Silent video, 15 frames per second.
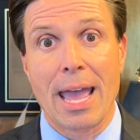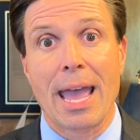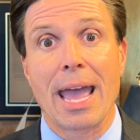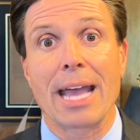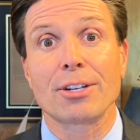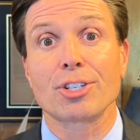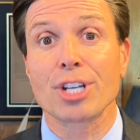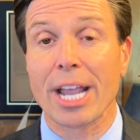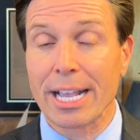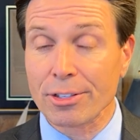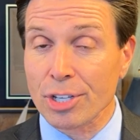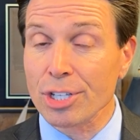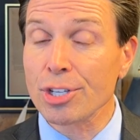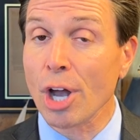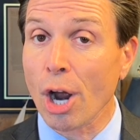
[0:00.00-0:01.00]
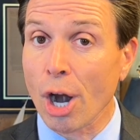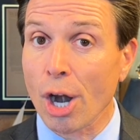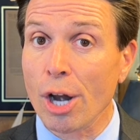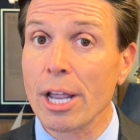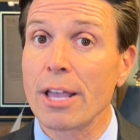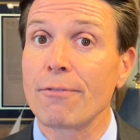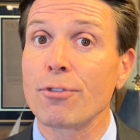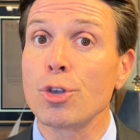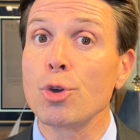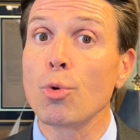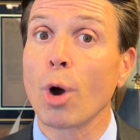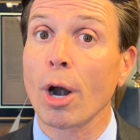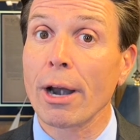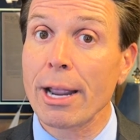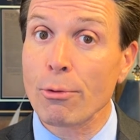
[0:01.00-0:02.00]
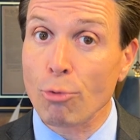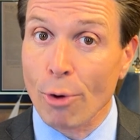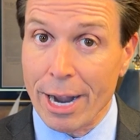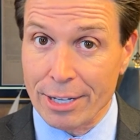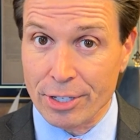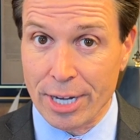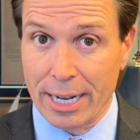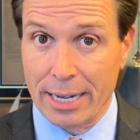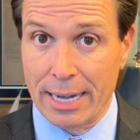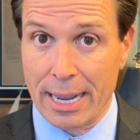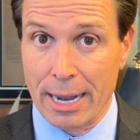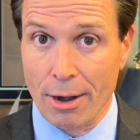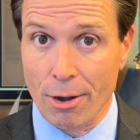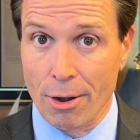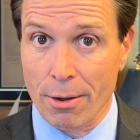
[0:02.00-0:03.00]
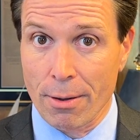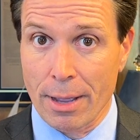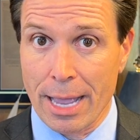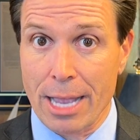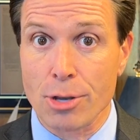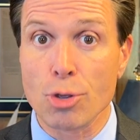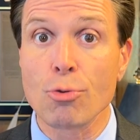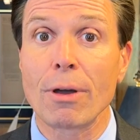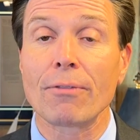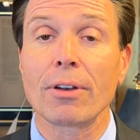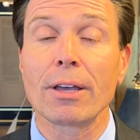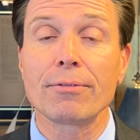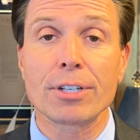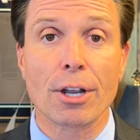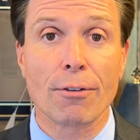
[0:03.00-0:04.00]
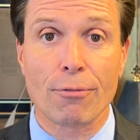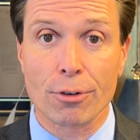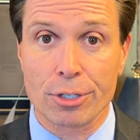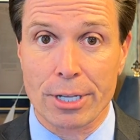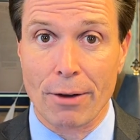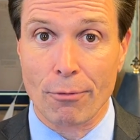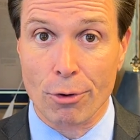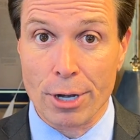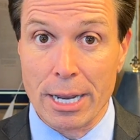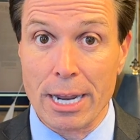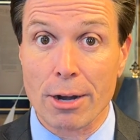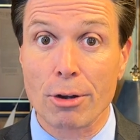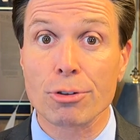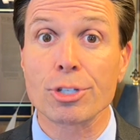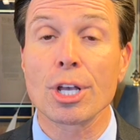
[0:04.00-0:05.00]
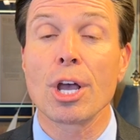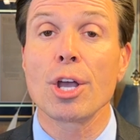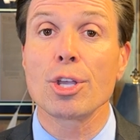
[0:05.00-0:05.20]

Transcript: And chances are, if you are a resident here and you have lived here for several years,